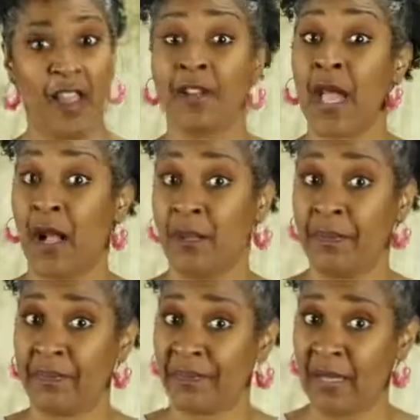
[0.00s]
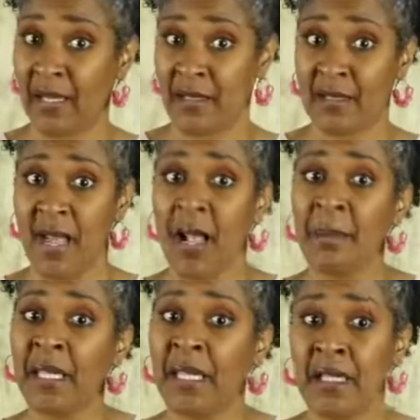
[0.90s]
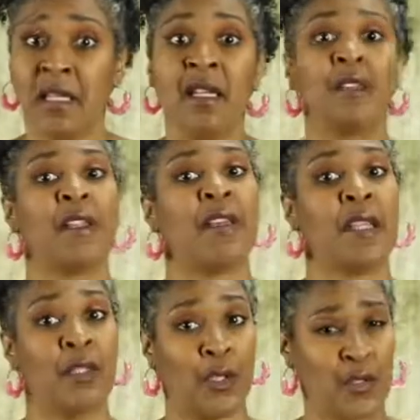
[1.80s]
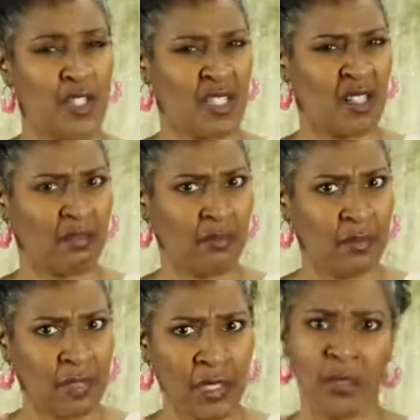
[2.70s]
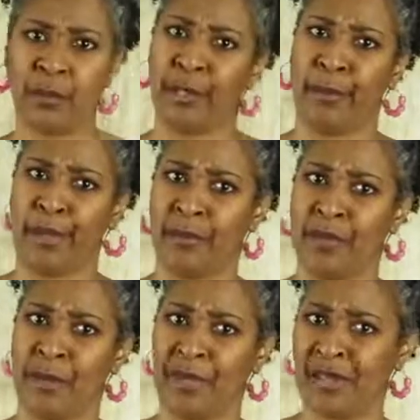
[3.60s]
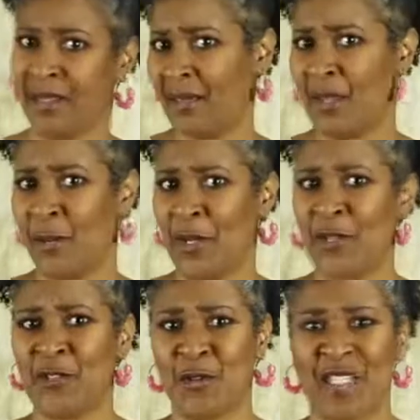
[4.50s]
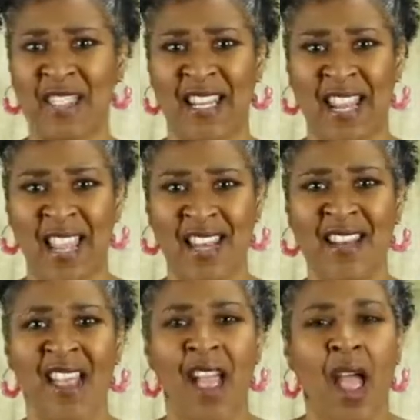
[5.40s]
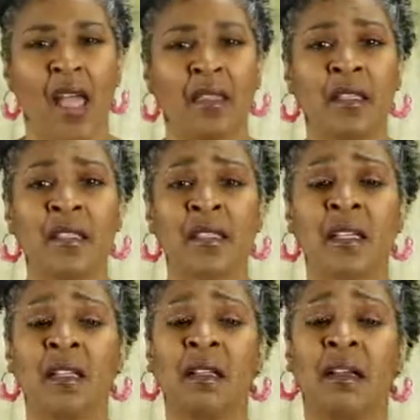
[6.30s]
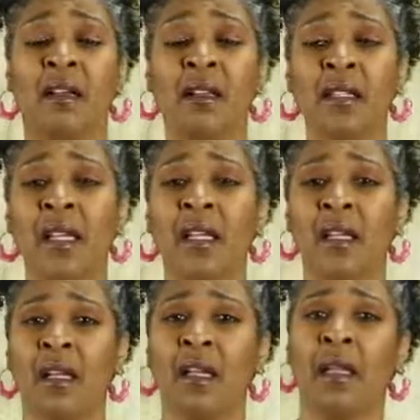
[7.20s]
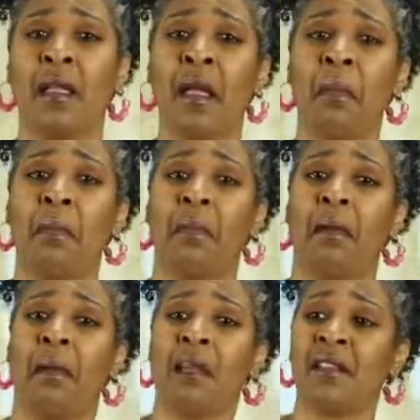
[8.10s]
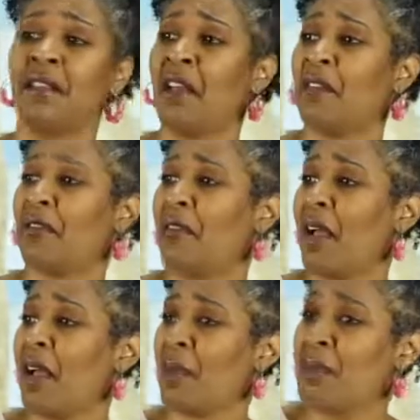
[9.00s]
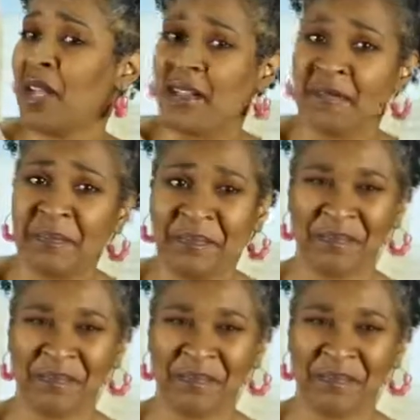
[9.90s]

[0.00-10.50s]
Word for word: Now, that does not mean that they learned just a little bit about something that they were interested in and then said, okay, yep, that's enough, I'm done.